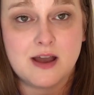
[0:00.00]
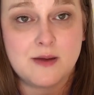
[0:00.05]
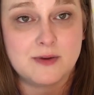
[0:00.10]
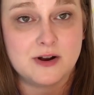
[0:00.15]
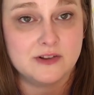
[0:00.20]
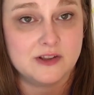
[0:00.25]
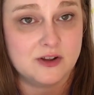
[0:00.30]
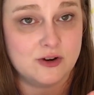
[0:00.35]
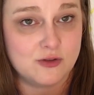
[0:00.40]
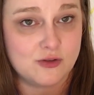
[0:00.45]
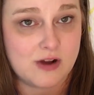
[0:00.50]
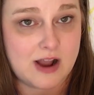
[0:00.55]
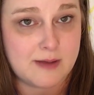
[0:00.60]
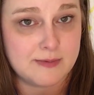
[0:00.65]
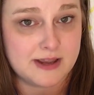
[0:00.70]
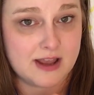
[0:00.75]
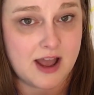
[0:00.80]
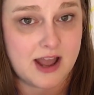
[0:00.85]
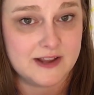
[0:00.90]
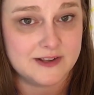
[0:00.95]
our little
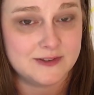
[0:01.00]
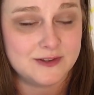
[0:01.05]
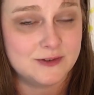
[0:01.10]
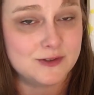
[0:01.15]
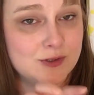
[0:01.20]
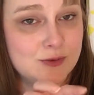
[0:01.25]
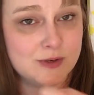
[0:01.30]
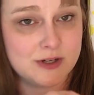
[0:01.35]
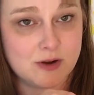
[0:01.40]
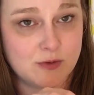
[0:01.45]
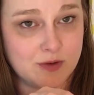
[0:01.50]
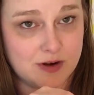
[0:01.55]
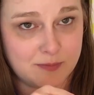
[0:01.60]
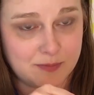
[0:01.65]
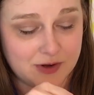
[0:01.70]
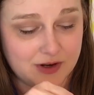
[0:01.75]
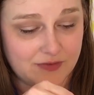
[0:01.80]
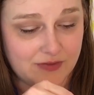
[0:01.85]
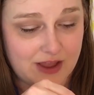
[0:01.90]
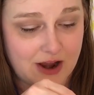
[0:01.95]
crabby eyes, so we don't want to put
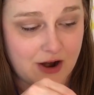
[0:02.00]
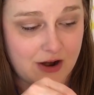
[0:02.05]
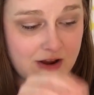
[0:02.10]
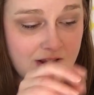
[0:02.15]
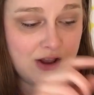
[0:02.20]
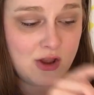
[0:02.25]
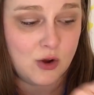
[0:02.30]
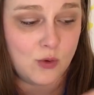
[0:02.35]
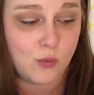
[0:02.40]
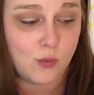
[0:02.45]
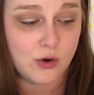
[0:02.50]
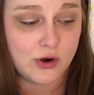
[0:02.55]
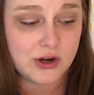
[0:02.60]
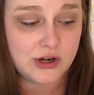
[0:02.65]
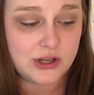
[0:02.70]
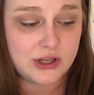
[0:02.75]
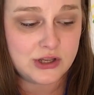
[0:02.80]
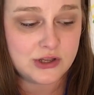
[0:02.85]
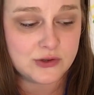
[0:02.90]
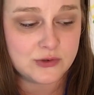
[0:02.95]
it there. We're going
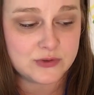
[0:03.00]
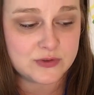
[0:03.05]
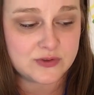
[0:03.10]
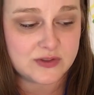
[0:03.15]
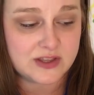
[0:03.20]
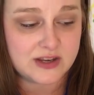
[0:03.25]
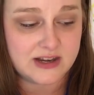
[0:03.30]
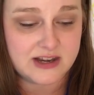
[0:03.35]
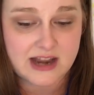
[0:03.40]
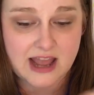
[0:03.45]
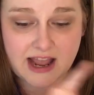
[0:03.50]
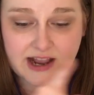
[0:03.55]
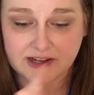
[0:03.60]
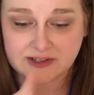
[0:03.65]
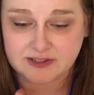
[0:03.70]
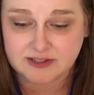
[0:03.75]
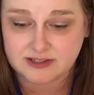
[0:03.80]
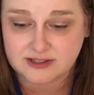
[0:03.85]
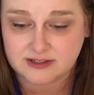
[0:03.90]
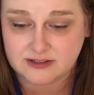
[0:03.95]
to use the
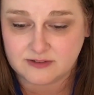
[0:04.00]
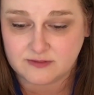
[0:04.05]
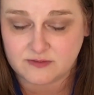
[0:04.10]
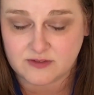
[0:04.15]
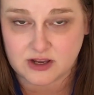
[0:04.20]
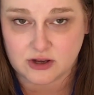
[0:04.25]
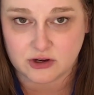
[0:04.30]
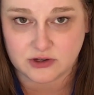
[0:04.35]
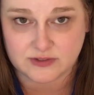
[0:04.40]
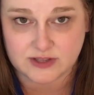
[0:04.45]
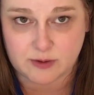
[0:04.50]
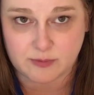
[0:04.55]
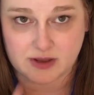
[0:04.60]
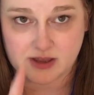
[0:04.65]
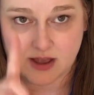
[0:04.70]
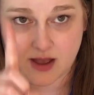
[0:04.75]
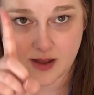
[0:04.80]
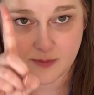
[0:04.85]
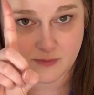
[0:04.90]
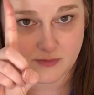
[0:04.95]
next fingers that we
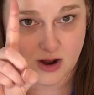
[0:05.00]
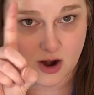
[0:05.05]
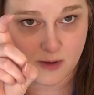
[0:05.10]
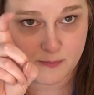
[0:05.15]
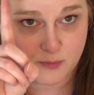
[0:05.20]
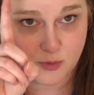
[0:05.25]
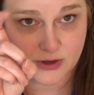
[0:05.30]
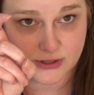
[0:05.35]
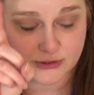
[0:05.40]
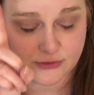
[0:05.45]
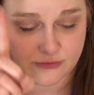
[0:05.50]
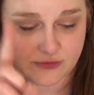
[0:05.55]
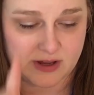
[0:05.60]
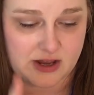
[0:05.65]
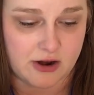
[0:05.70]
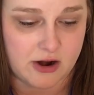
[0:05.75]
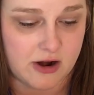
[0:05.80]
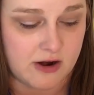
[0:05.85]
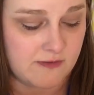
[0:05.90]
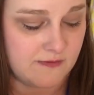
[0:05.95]
come, our pointer
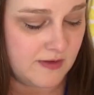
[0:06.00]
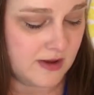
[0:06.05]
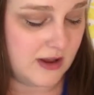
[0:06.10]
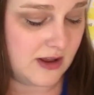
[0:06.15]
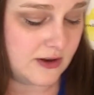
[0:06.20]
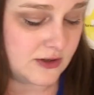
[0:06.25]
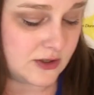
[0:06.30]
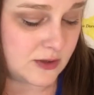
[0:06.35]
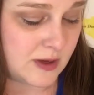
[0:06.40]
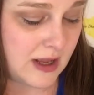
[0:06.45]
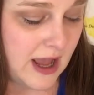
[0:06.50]
finger, to